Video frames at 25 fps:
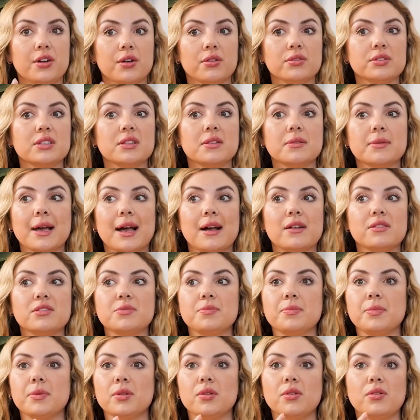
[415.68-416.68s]
you're holding them
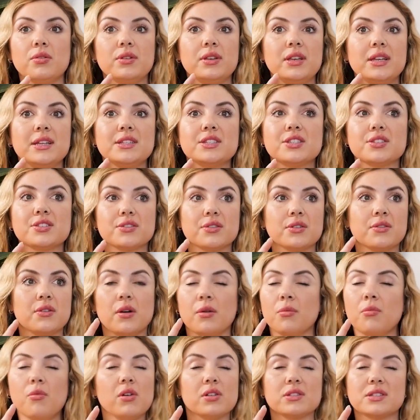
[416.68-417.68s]
accountable on
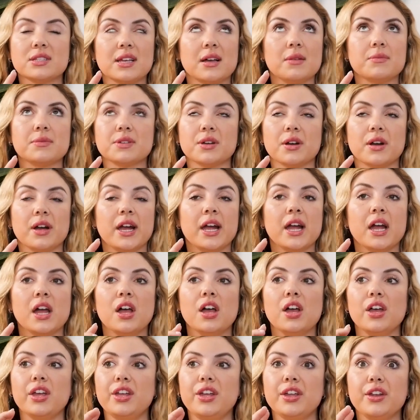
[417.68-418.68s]
WhatsApp, sorry.
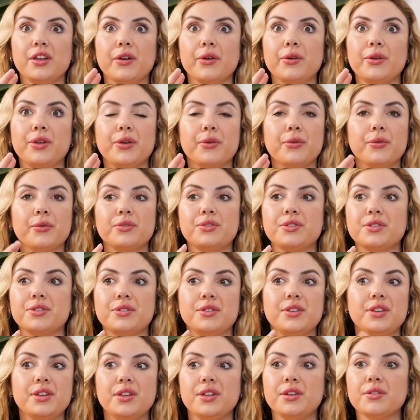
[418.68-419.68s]
You know,
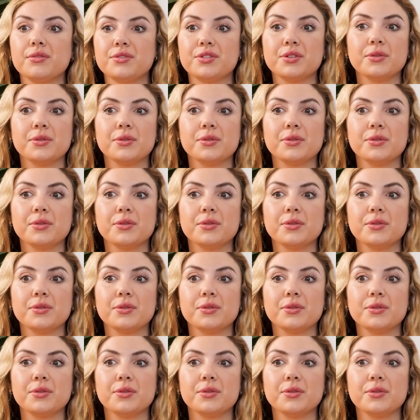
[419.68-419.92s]
you're